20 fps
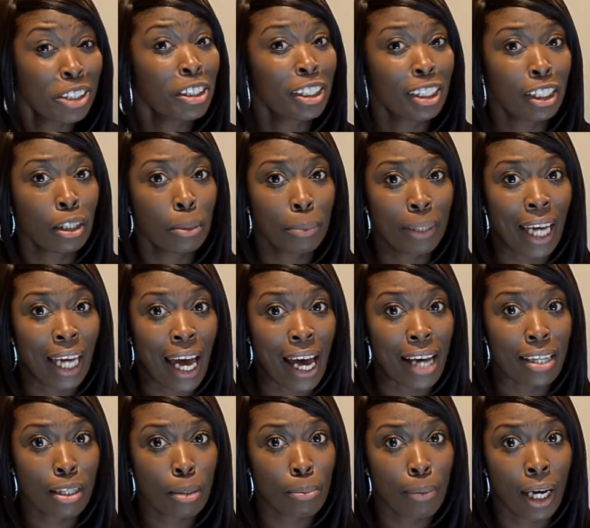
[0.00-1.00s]
sure she'll be
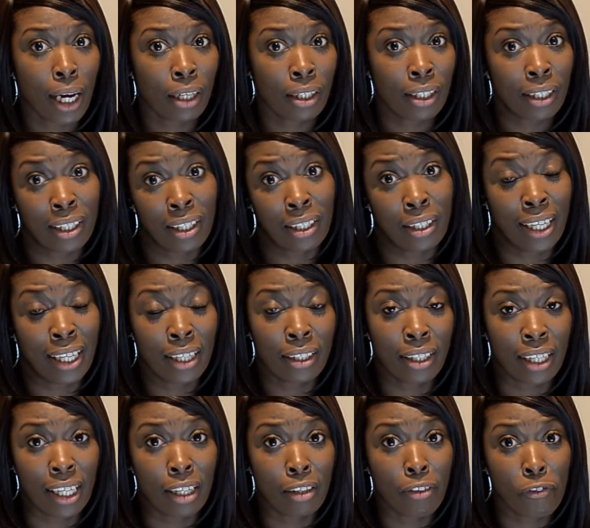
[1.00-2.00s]
asked about it
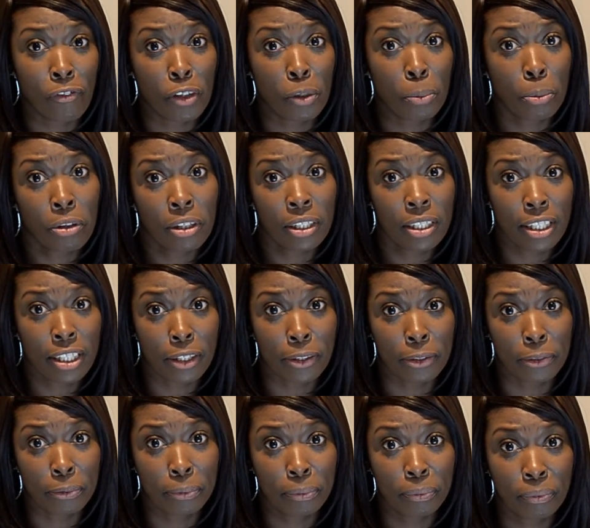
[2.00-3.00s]
in the interview pretty
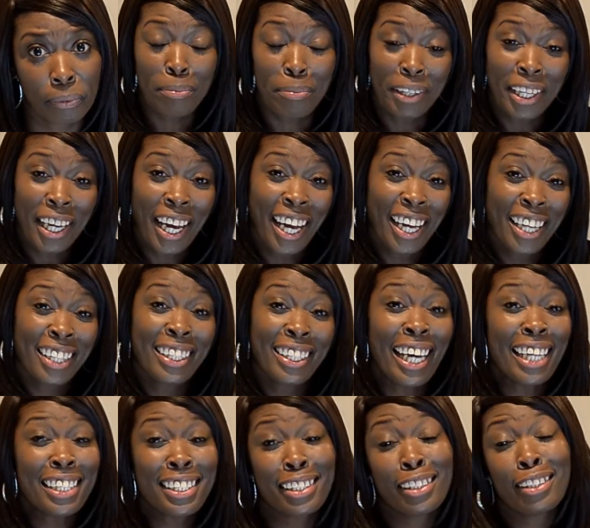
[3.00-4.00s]
soon. But hey,
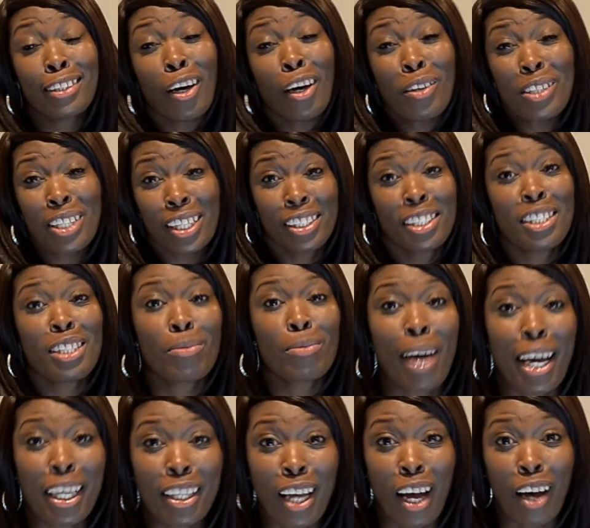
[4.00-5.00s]
those are just
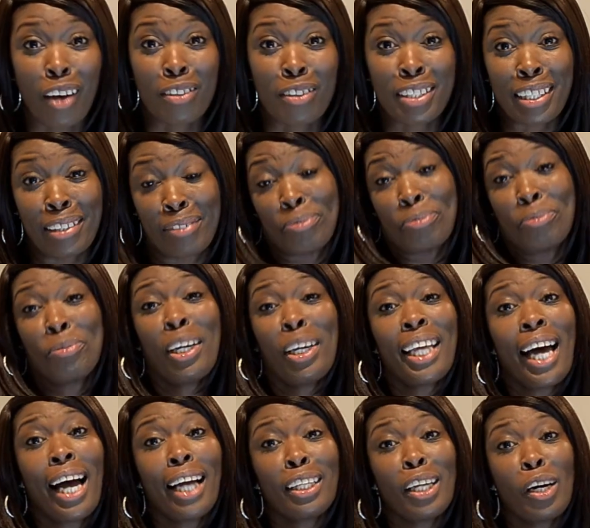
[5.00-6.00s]
my thoughts.
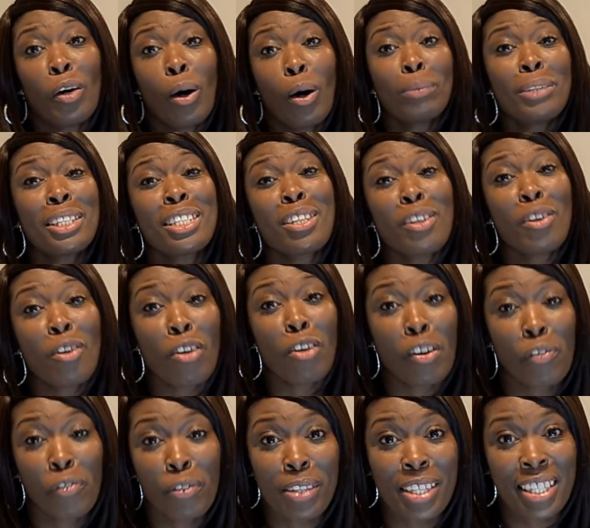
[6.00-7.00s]
What I know, I'm just a
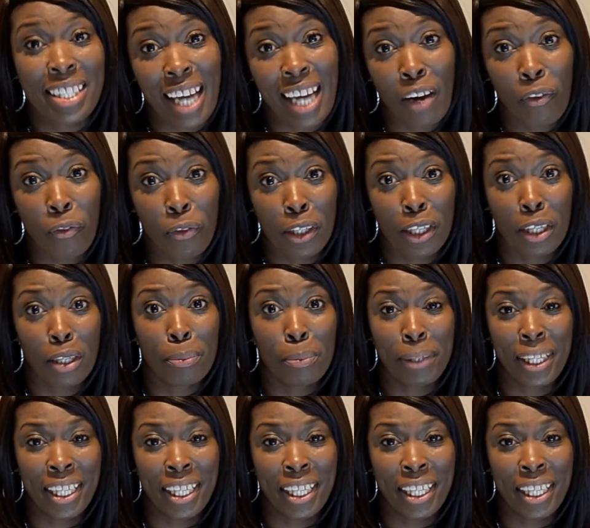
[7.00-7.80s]
girl from the South with an